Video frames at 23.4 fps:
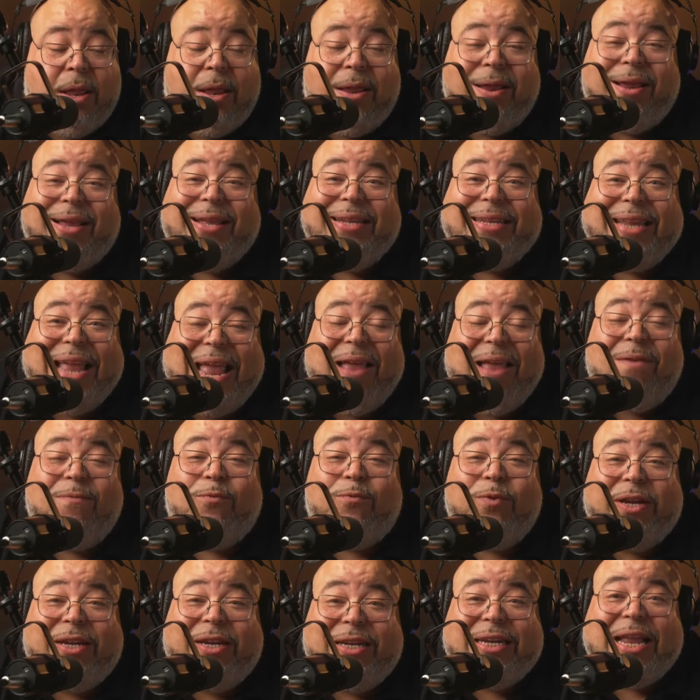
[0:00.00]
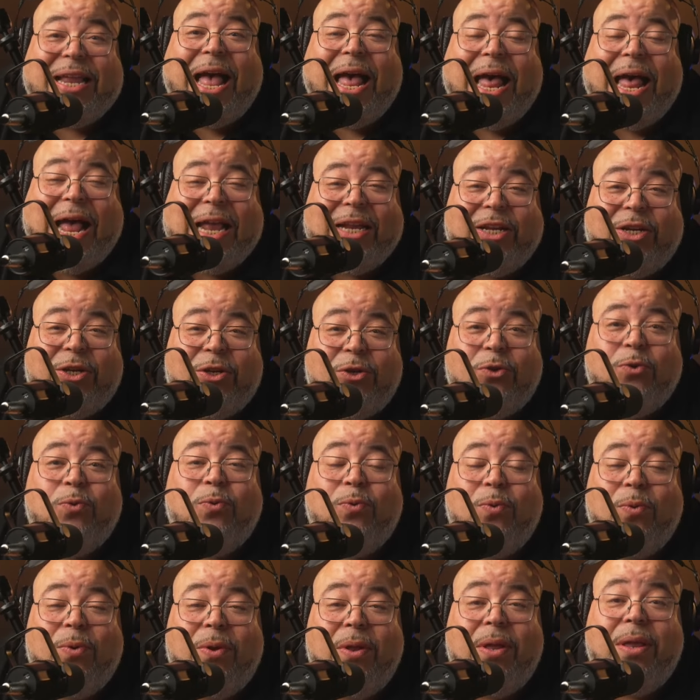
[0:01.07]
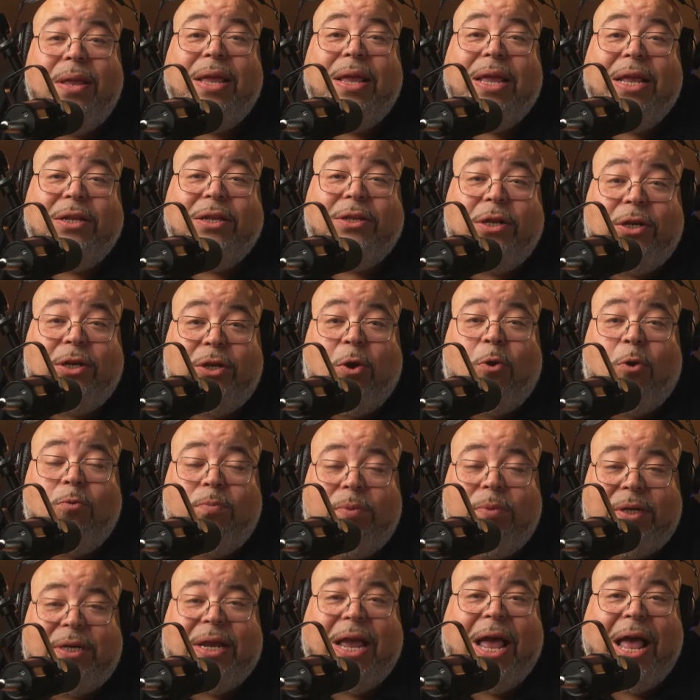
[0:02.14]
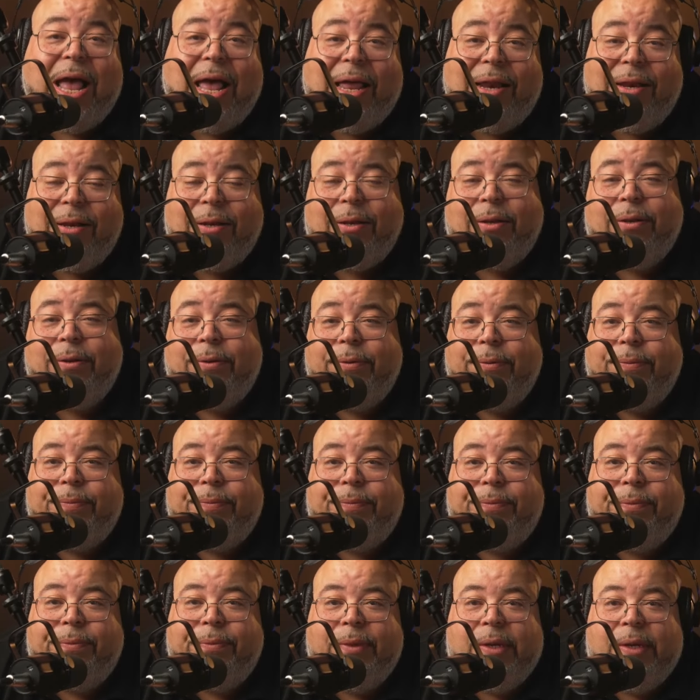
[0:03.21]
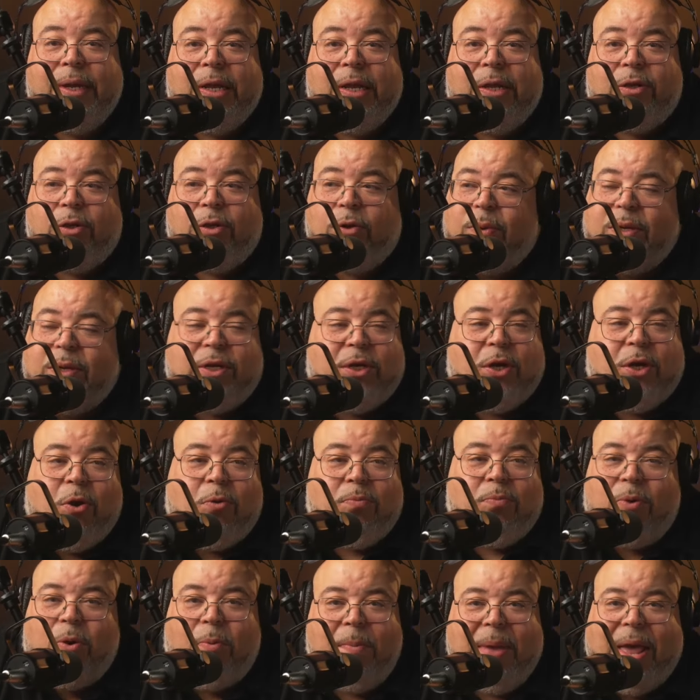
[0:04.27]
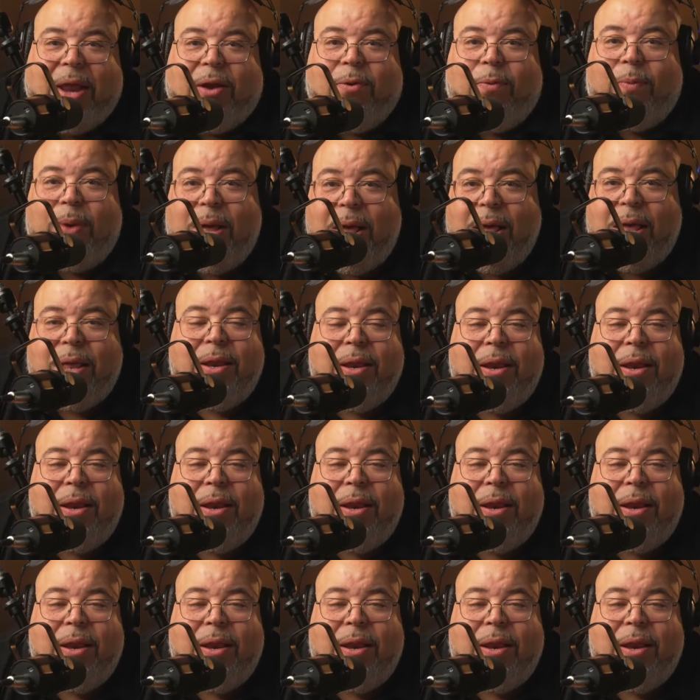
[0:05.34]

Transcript: Because every shot I shoot is a dope shot. So it's dope no matter what.